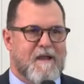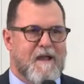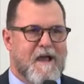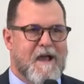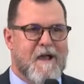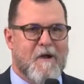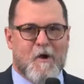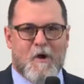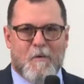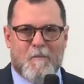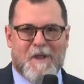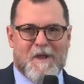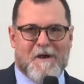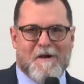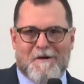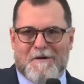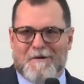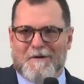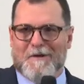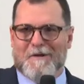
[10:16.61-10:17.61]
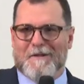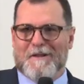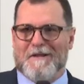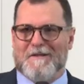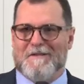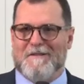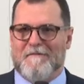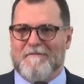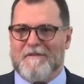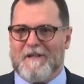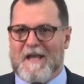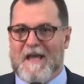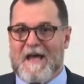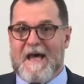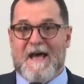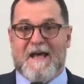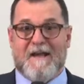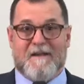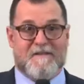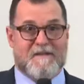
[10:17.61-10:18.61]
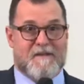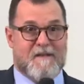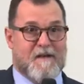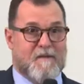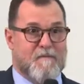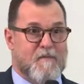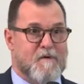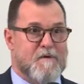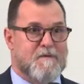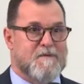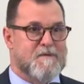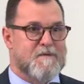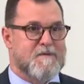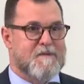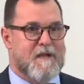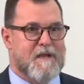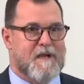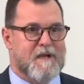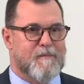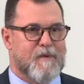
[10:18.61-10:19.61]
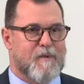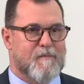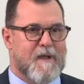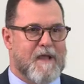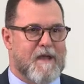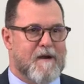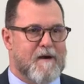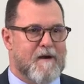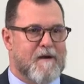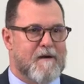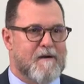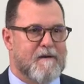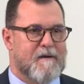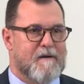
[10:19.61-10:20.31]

how can we all collectively act in a more sustainable manner?